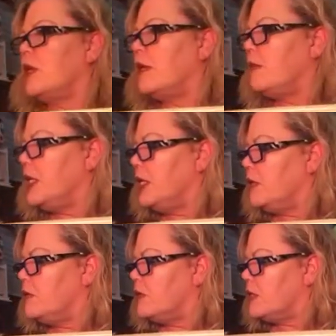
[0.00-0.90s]
how many
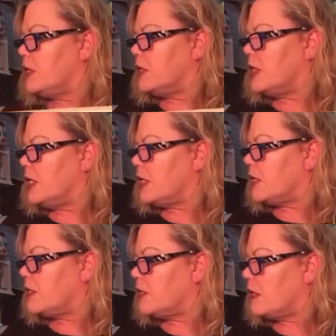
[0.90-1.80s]
inches is
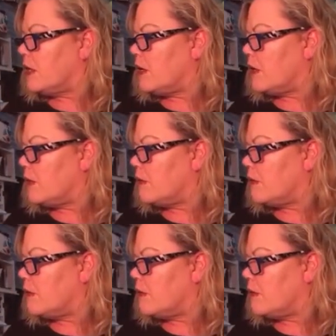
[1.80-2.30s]
this? I